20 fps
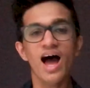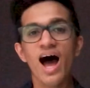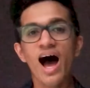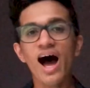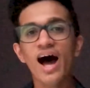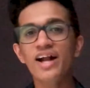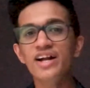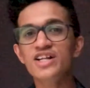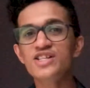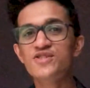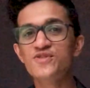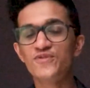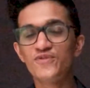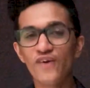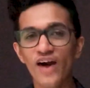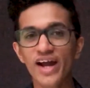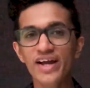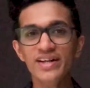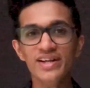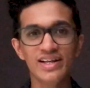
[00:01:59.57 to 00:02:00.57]
And it's
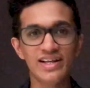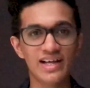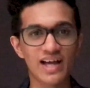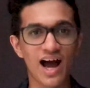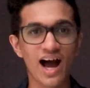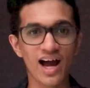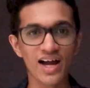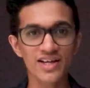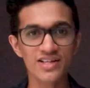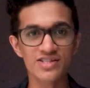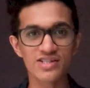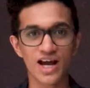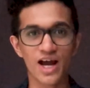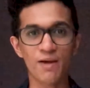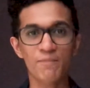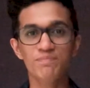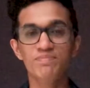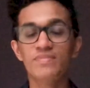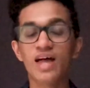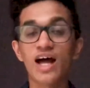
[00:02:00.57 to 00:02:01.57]
finally high
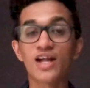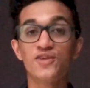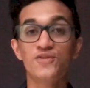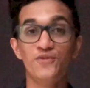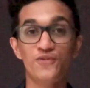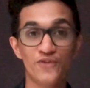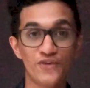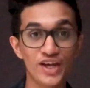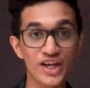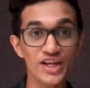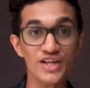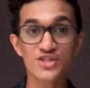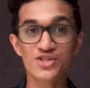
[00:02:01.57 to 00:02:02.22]
time that we